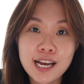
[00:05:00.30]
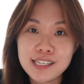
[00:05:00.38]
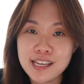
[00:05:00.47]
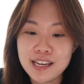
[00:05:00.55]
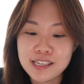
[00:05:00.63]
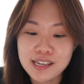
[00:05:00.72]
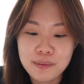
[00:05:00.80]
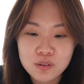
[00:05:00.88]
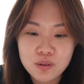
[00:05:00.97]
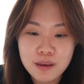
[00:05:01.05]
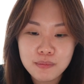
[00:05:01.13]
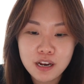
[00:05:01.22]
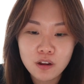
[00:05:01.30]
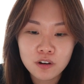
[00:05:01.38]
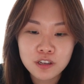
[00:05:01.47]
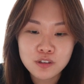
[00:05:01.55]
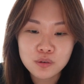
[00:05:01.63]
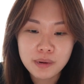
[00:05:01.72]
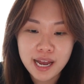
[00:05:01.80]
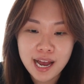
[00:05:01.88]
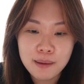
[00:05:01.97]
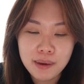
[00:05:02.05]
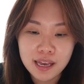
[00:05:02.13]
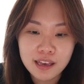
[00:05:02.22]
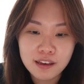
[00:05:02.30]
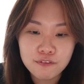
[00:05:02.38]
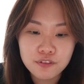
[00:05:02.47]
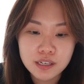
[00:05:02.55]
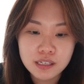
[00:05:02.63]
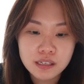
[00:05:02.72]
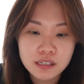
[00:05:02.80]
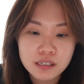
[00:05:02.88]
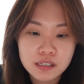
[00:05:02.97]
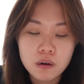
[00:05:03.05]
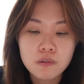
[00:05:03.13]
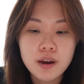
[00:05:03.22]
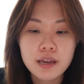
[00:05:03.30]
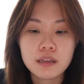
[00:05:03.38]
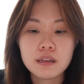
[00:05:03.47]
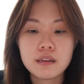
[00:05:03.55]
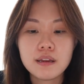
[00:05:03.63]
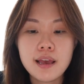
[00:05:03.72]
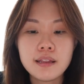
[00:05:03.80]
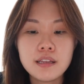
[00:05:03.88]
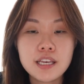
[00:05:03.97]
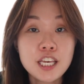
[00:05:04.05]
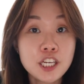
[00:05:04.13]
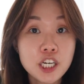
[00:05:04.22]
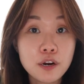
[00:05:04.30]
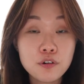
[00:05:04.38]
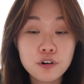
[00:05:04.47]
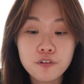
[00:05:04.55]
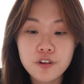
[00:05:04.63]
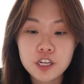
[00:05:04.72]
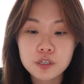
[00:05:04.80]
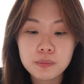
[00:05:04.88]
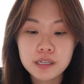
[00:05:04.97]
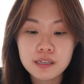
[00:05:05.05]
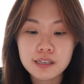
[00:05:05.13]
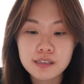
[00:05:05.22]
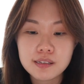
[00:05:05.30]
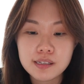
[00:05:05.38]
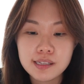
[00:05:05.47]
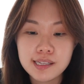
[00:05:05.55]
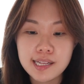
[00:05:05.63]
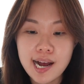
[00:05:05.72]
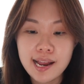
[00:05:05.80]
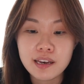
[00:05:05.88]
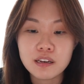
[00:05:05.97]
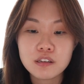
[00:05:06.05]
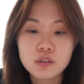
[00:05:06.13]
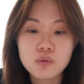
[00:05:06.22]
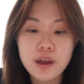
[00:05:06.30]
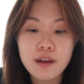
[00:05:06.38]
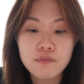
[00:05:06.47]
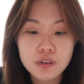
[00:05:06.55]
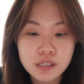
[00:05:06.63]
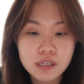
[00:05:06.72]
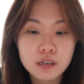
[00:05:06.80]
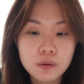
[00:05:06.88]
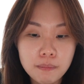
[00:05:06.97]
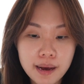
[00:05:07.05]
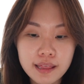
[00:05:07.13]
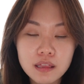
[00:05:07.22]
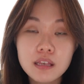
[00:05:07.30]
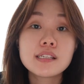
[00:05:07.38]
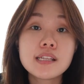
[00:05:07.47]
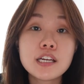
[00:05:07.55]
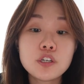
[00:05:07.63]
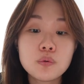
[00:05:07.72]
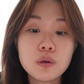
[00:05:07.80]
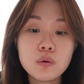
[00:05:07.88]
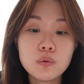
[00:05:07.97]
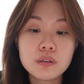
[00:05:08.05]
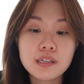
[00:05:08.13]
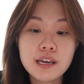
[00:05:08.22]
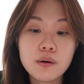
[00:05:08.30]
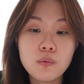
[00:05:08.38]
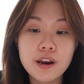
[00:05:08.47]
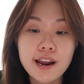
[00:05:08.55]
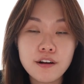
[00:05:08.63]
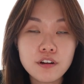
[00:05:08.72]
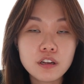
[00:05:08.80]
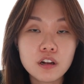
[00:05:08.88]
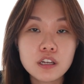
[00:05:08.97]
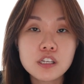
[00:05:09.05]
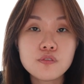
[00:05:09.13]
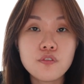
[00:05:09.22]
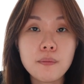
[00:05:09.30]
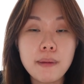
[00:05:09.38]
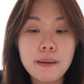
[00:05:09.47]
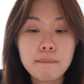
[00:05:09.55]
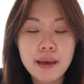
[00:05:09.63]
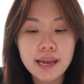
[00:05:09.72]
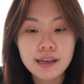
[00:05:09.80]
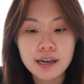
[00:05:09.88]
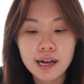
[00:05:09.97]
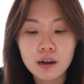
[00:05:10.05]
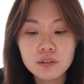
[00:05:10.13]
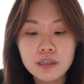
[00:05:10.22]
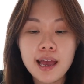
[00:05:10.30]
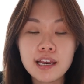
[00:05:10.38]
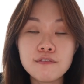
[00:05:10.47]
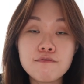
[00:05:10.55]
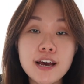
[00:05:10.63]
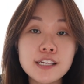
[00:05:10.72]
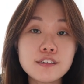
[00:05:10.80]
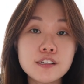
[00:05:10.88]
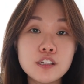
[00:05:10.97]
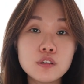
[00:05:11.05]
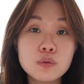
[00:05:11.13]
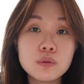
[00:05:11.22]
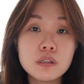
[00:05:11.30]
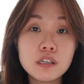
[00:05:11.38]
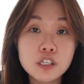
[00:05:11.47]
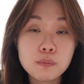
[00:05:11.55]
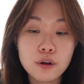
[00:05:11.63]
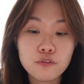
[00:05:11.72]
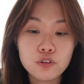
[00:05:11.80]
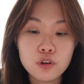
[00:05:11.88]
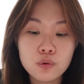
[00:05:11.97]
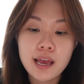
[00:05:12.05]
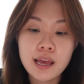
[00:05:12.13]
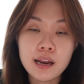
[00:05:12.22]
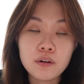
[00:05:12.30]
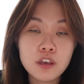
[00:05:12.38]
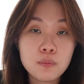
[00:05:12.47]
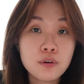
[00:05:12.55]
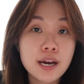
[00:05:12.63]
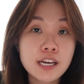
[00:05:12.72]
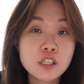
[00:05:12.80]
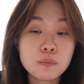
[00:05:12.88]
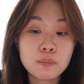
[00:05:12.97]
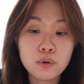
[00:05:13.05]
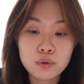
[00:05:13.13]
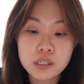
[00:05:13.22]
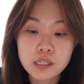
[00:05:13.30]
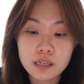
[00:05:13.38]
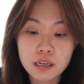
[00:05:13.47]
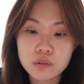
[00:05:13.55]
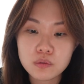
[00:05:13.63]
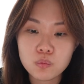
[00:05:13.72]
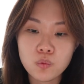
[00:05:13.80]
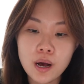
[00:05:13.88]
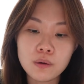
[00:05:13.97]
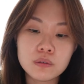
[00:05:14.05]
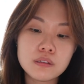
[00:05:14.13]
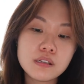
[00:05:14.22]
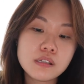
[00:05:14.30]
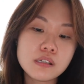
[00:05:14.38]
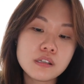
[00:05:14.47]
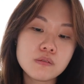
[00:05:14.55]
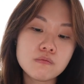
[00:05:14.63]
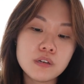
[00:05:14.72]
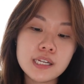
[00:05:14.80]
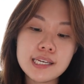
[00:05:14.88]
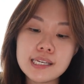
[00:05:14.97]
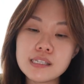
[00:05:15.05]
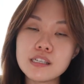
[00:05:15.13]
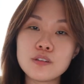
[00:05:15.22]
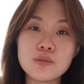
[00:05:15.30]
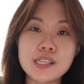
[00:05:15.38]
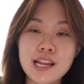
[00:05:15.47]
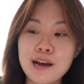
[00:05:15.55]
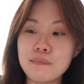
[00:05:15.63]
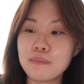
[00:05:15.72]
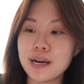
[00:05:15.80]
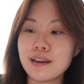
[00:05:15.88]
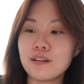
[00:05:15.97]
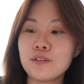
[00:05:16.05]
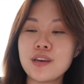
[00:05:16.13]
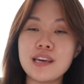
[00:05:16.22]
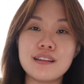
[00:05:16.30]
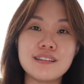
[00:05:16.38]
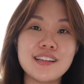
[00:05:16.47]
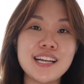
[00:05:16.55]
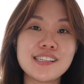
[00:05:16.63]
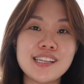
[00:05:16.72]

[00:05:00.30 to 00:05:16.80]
I set this up. So let me log into my iBanking first. All right. And the e-gyro arrangement is done. So every single month, Stashaway will take $100 from my bank account and invest into this portfolio, and I'll keep you guys posted. Wow, this is really easy to set up, but okay, that's